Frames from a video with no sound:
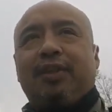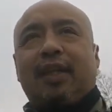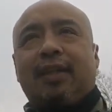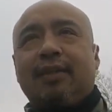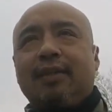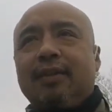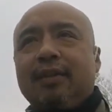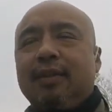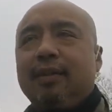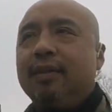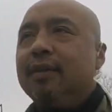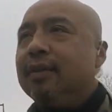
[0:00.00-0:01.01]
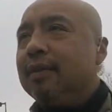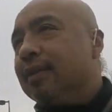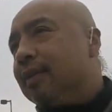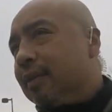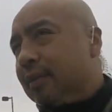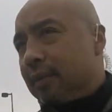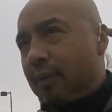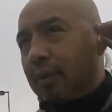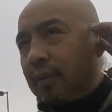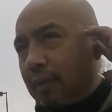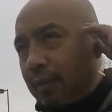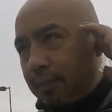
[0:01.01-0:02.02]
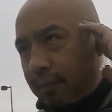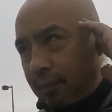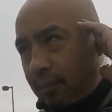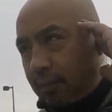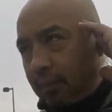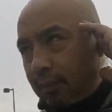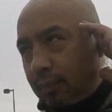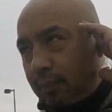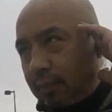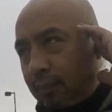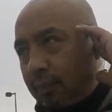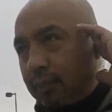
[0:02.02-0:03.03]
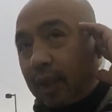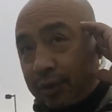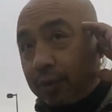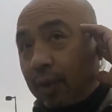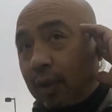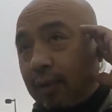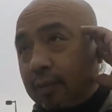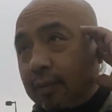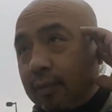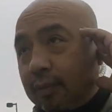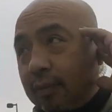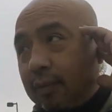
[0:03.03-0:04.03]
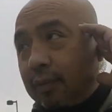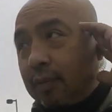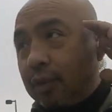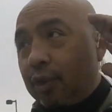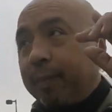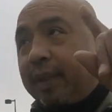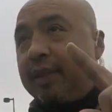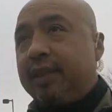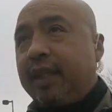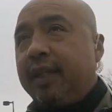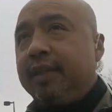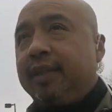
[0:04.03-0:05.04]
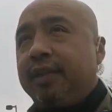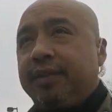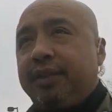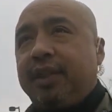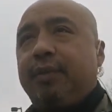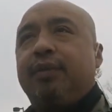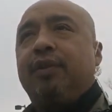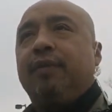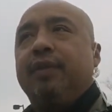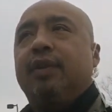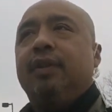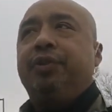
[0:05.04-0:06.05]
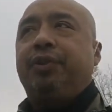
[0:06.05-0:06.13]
What crime have I committed? Am I being detained, or am I free to go? You're being detained until the Secret Service clears you.